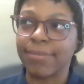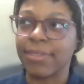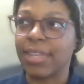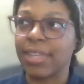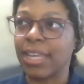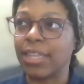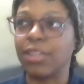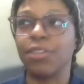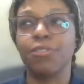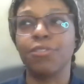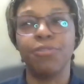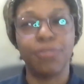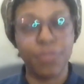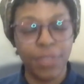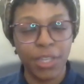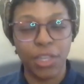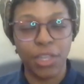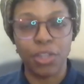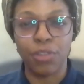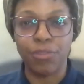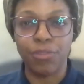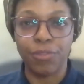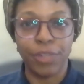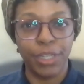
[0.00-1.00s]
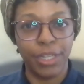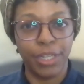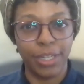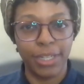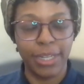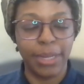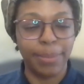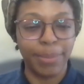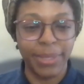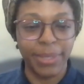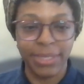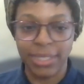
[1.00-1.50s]
like the feel for your
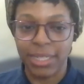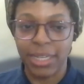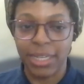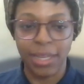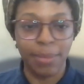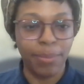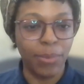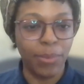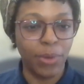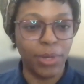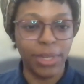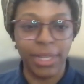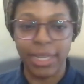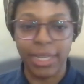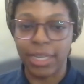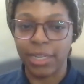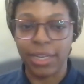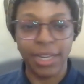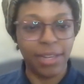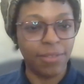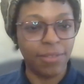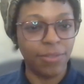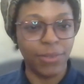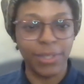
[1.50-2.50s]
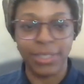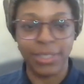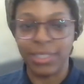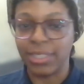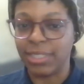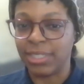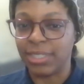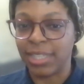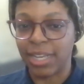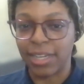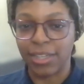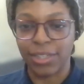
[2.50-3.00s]
numbers anymore, like your
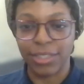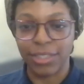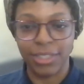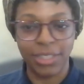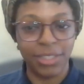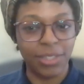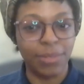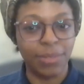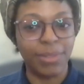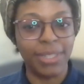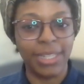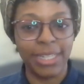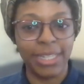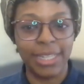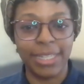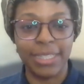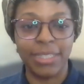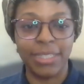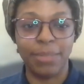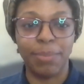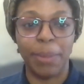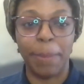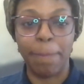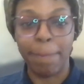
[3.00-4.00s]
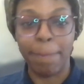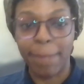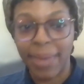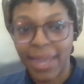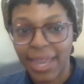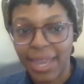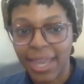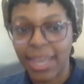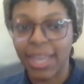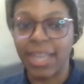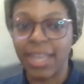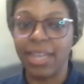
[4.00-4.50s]
invoices that are still needing to be
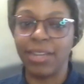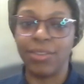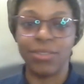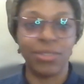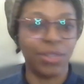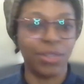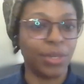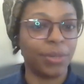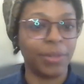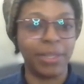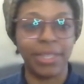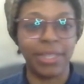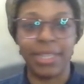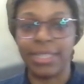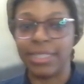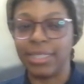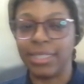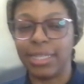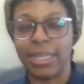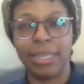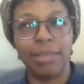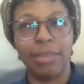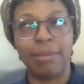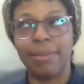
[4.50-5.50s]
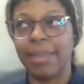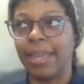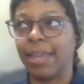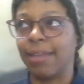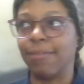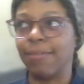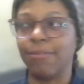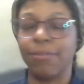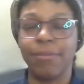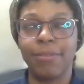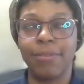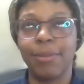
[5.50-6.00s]
paid, you start realizing you
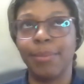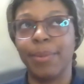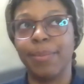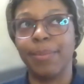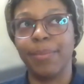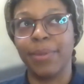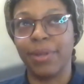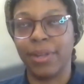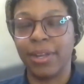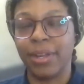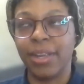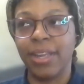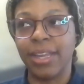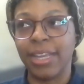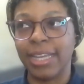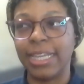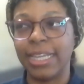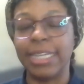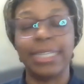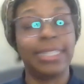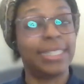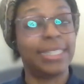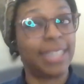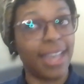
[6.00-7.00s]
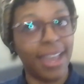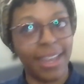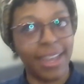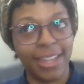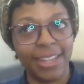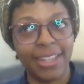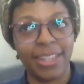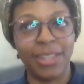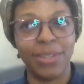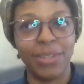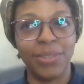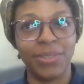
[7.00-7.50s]
can't remember
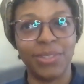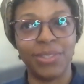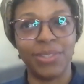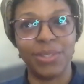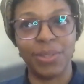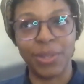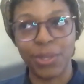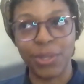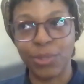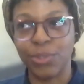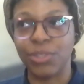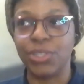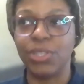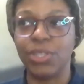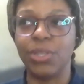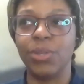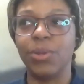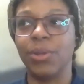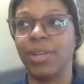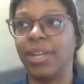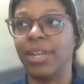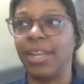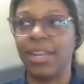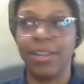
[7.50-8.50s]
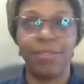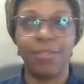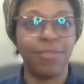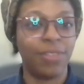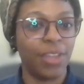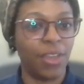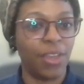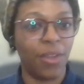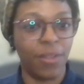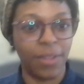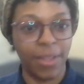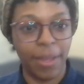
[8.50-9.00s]
exactly who still owes you and if
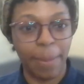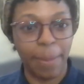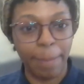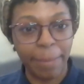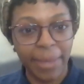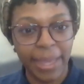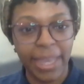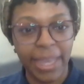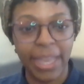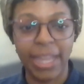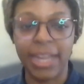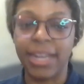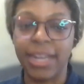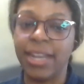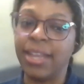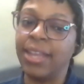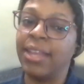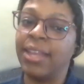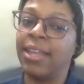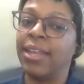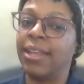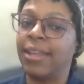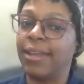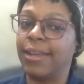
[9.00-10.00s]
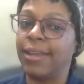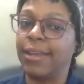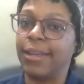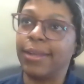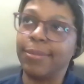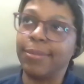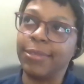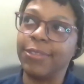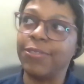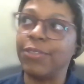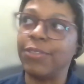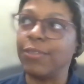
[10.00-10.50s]
they all got paid.
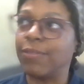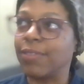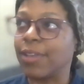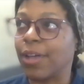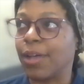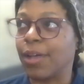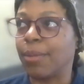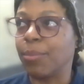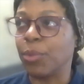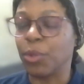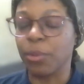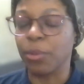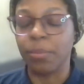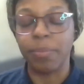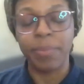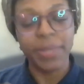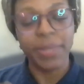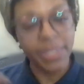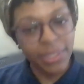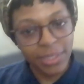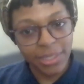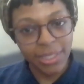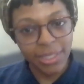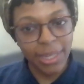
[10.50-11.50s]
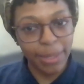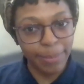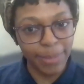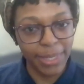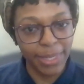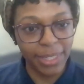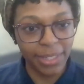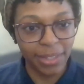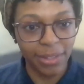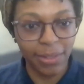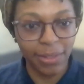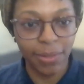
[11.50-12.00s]
If you've got more bills
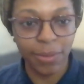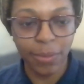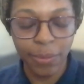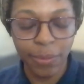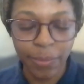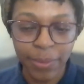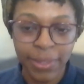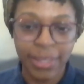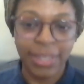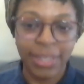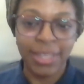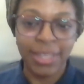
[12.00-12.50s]
coming due,